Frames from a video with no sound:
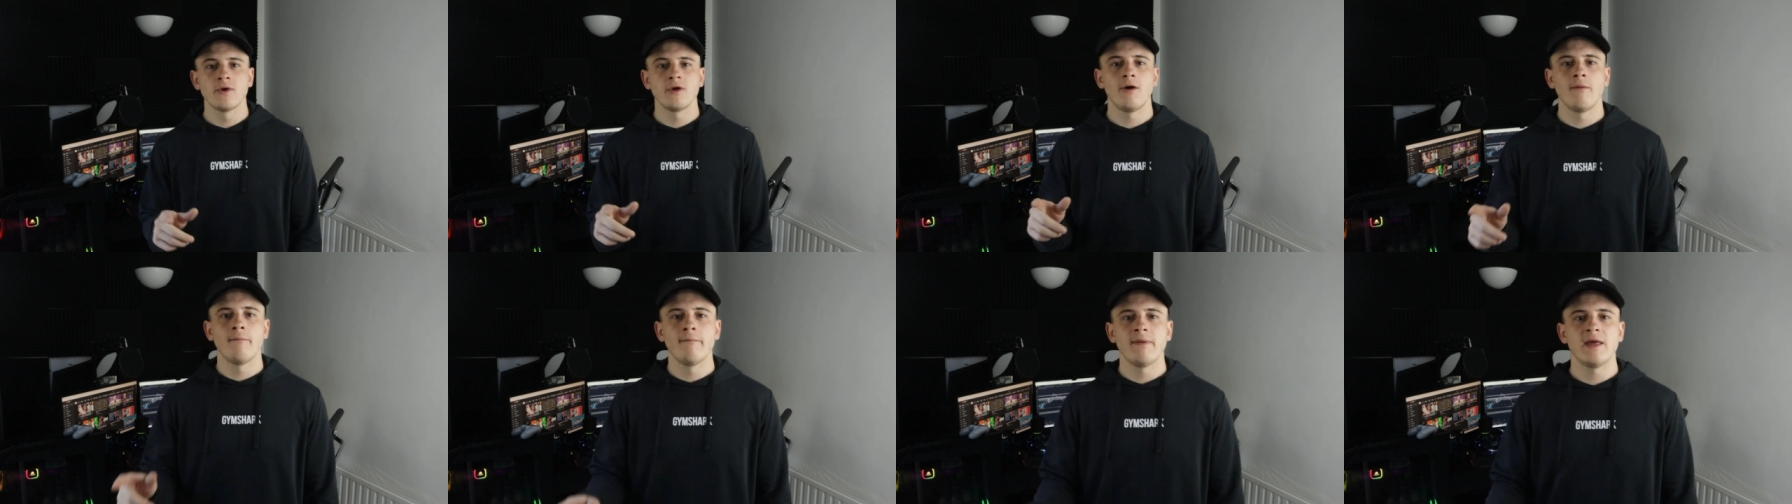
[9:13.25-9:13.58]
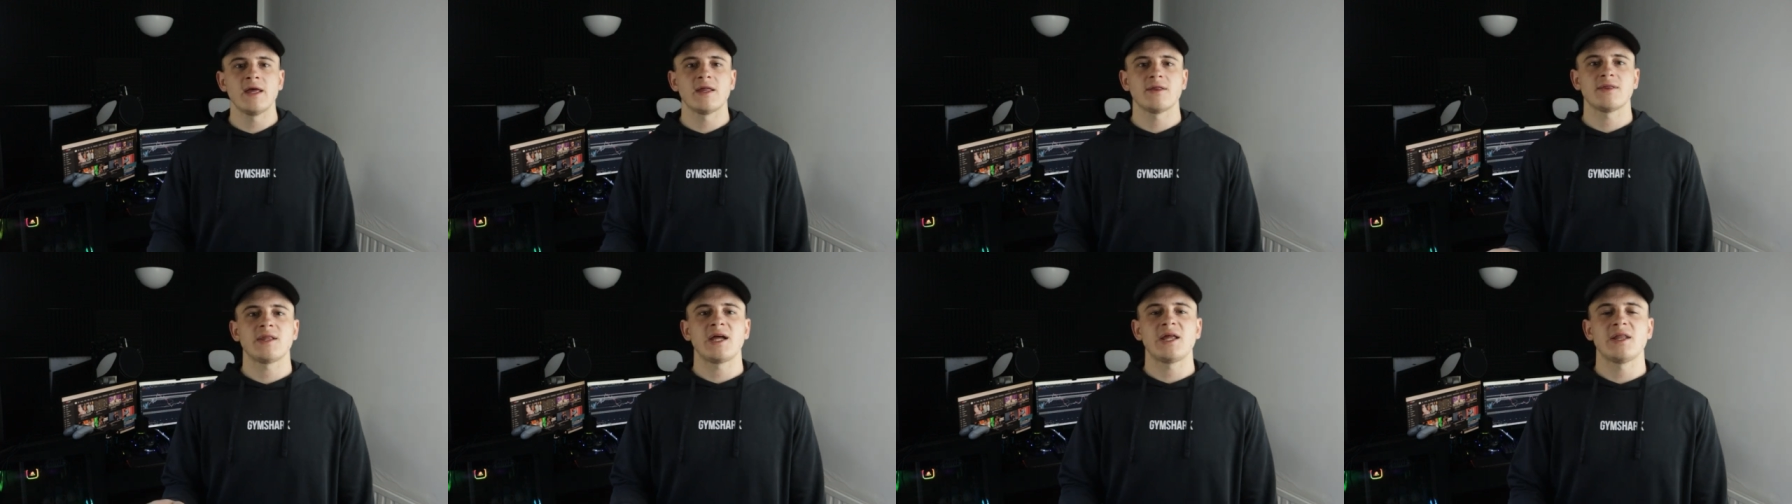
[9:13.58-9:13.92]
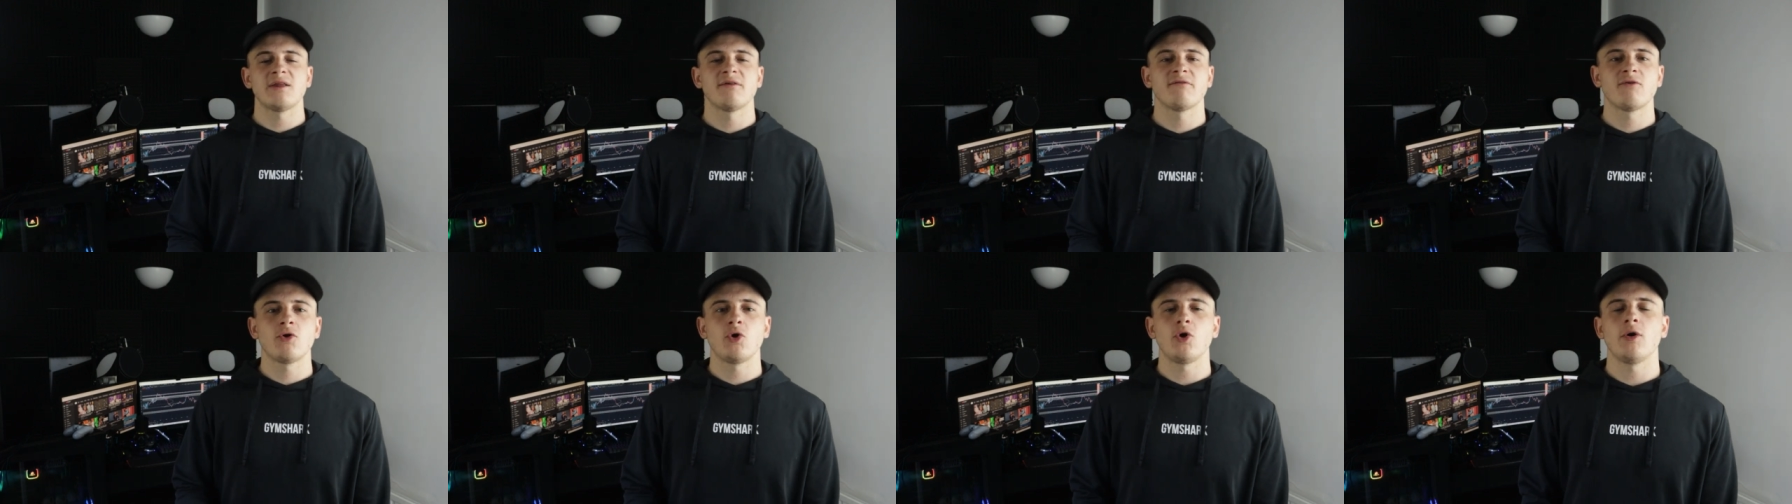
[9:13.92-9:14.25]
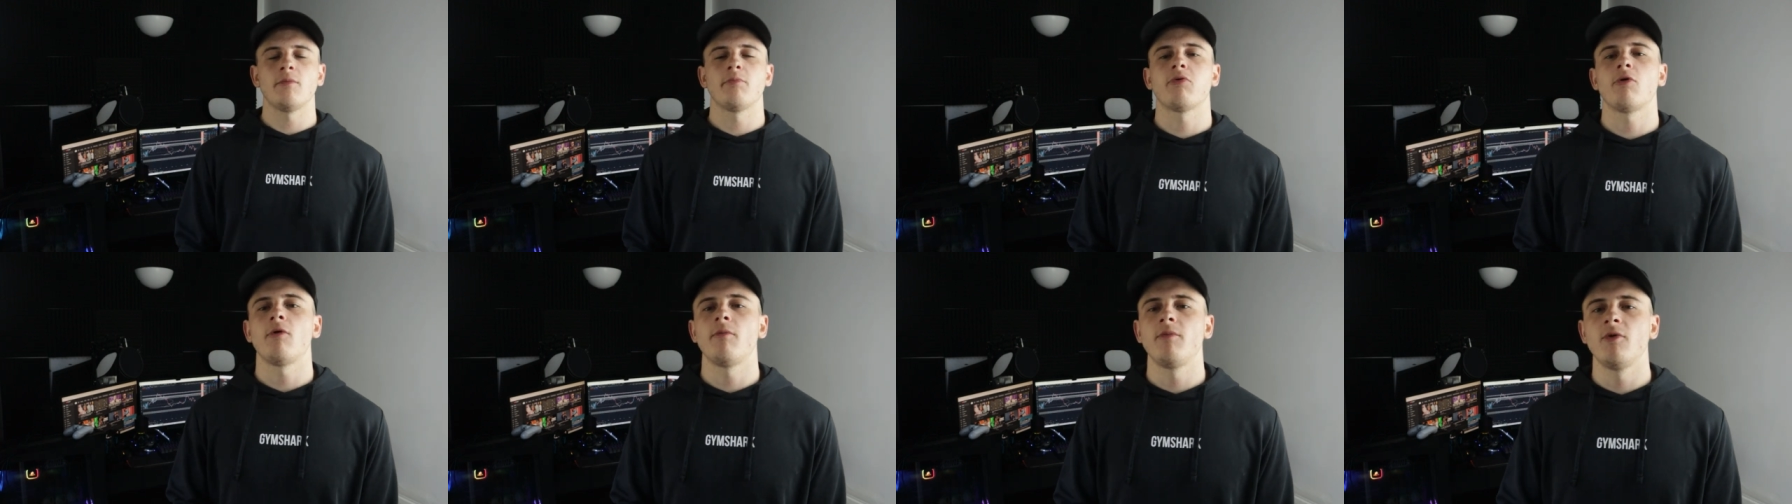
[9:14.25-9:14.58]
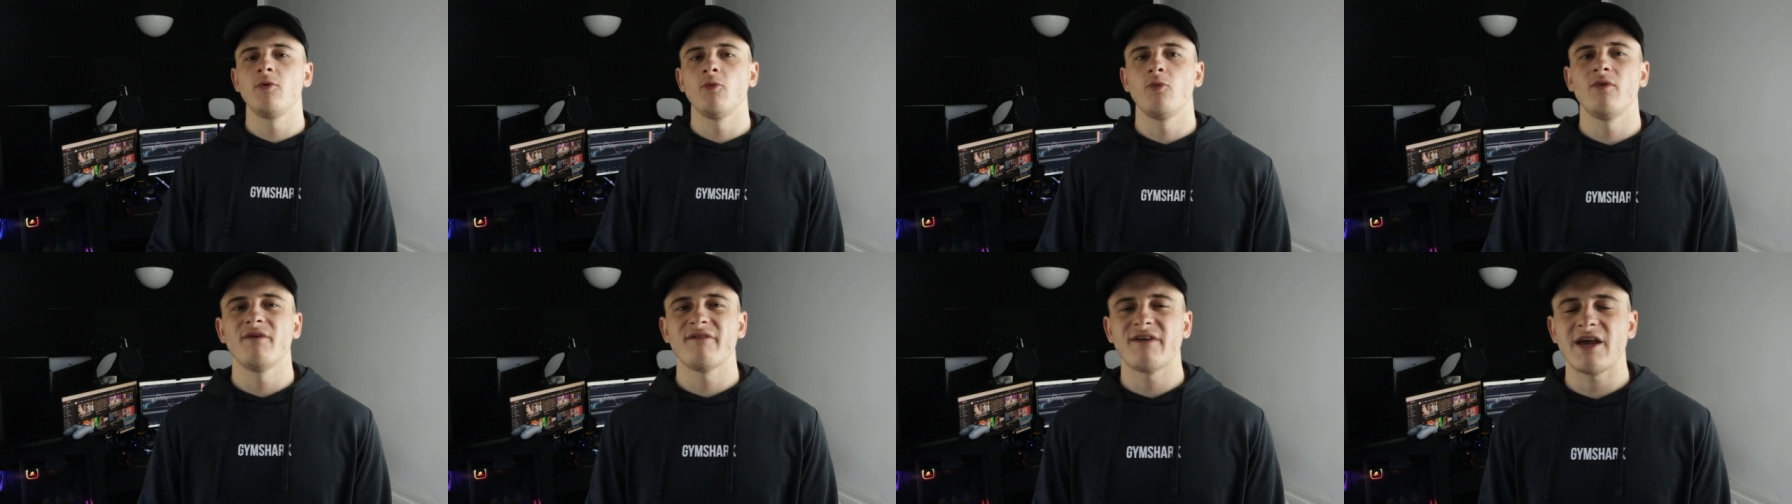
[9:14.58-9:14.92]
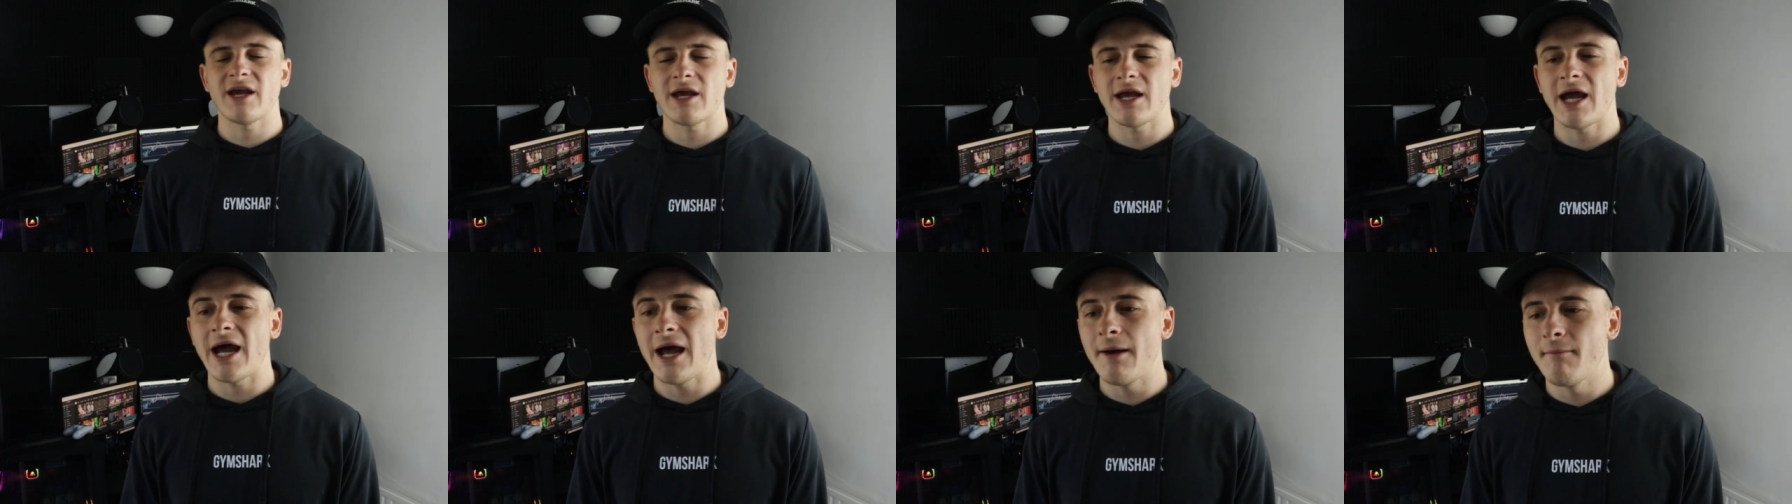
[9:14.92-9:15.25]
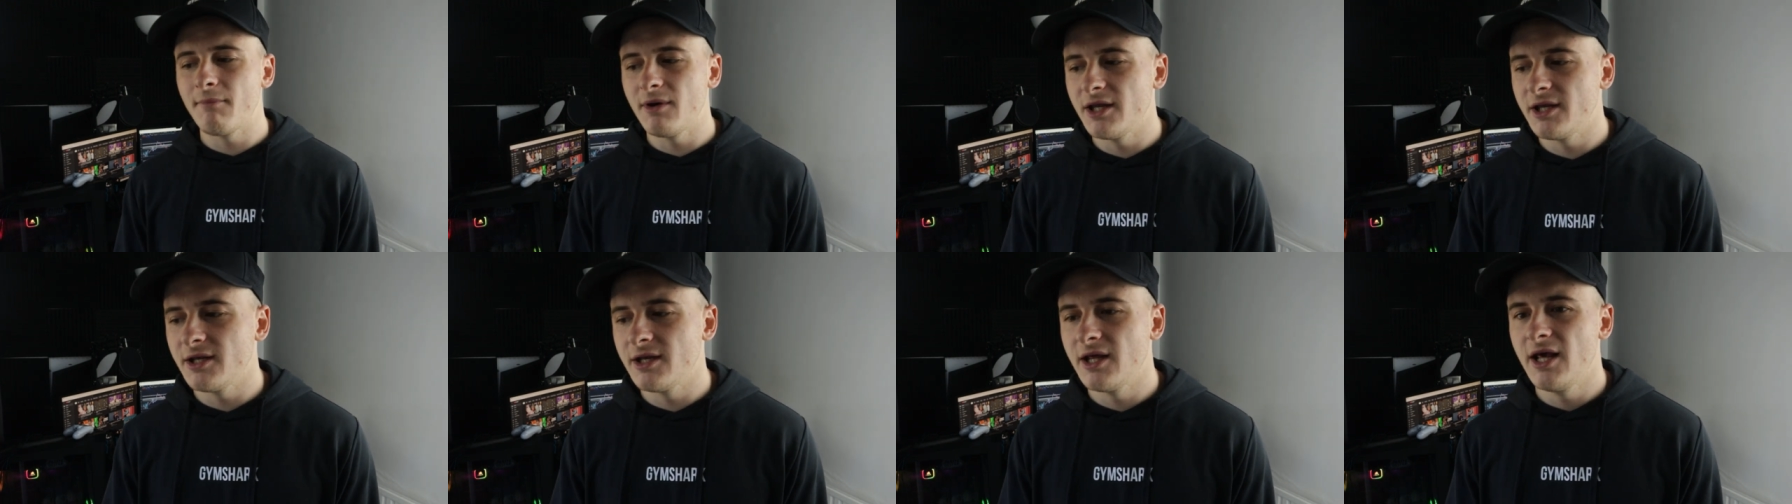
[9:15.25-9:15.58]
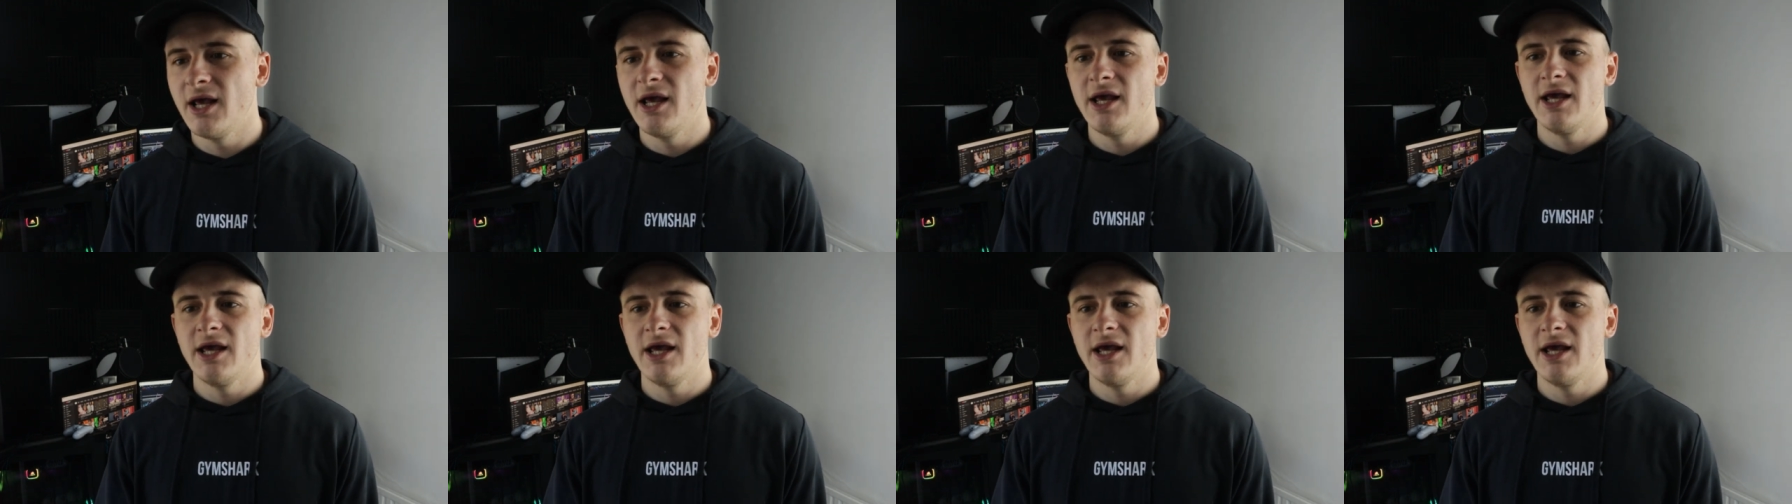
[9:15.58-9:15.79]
to admit that they've got a problem with gambling